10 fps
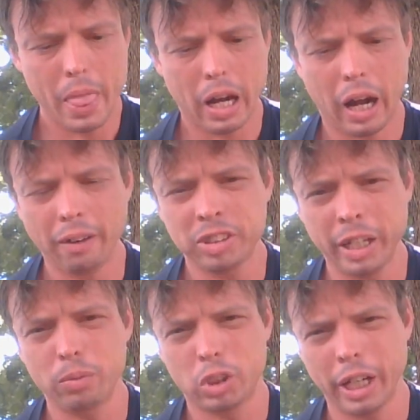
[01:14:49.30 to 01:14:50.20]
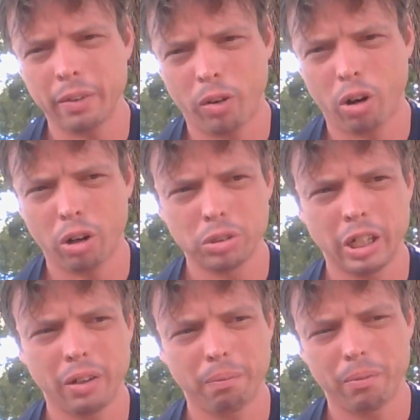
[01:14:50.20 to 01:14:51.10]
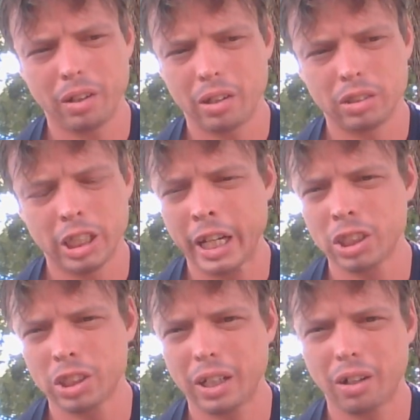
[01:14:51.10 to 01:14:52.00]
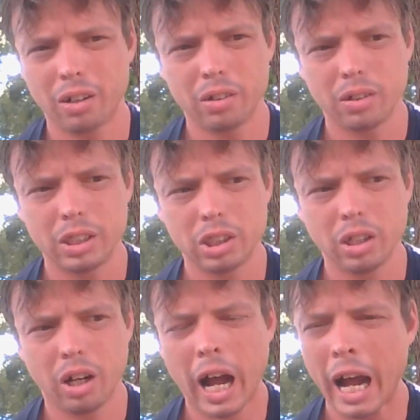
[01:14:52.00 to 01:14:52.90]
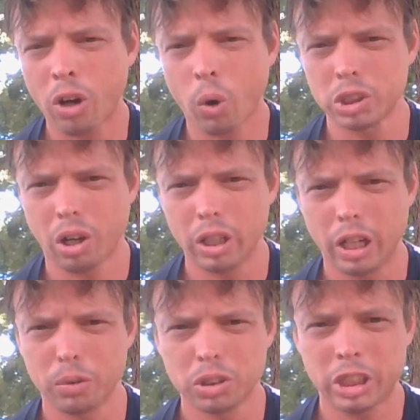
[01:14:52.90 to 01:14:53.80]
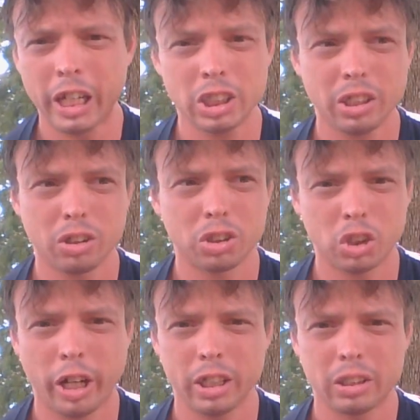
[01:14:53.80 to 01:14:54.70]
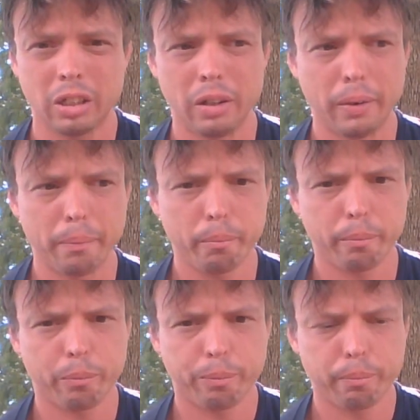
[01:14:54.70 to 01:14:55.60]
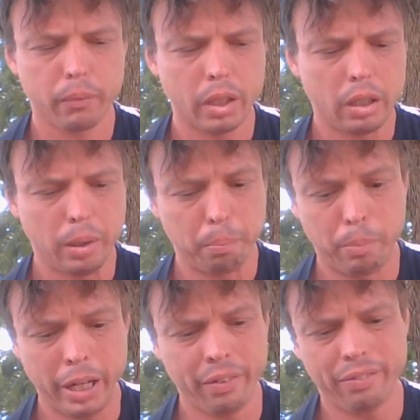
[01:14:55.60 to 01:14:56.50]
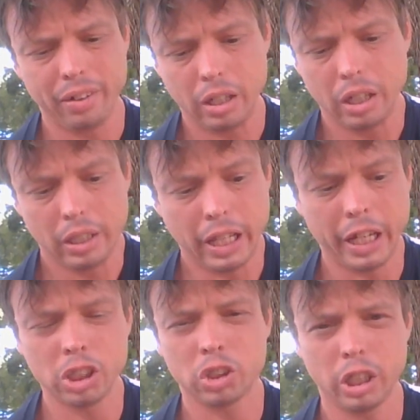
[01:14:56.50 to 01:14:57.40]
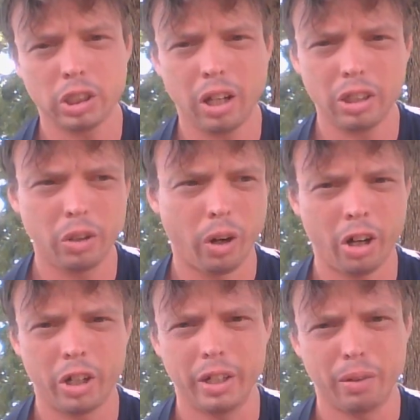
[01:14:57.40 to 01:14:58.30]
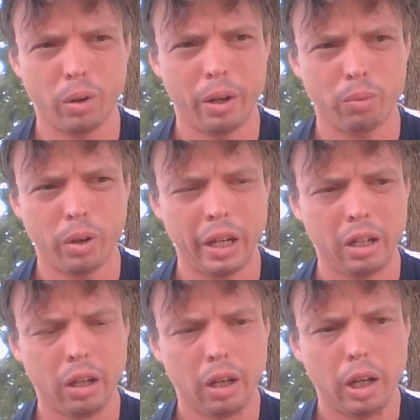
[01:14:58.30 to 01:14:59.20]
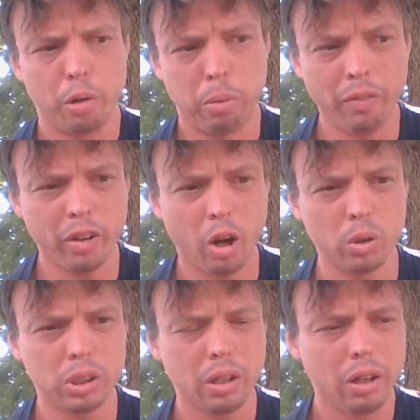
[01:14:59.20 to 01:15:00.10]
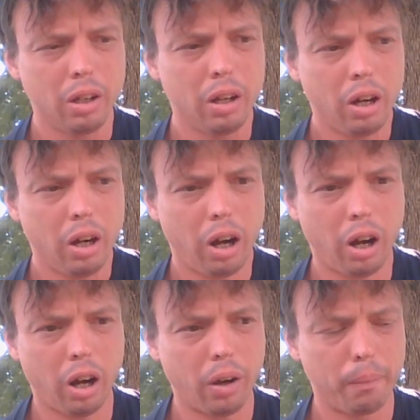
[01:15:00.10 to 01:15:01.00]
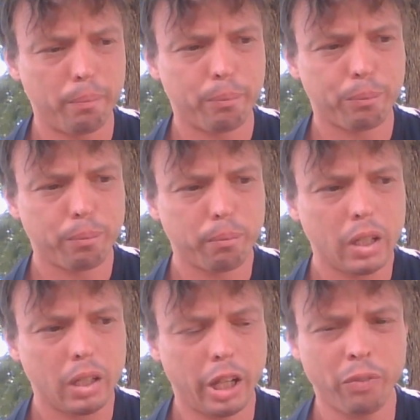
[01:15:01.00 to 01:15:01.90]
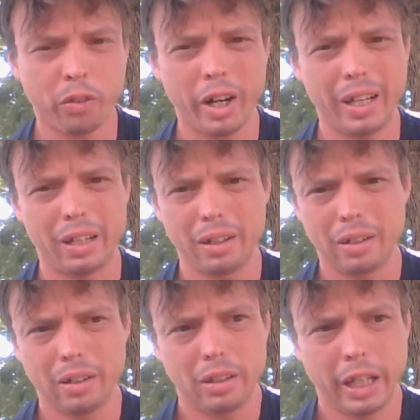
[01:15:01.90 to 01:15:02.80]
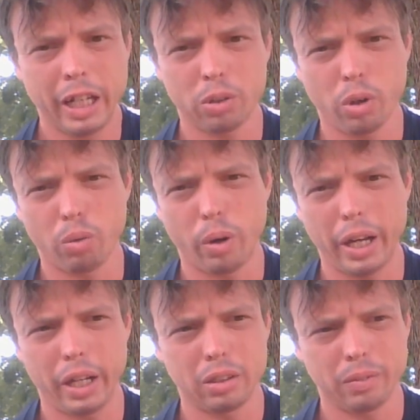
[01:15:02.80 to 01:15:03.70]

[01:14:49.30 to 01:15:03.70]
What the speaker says: I've seen chicken farms. They're chickens high cortisol levels. Chickens are stressed. Beef, they get stressed a lot too, herded and ran. Buffaloes, uh, they're free. They get to run away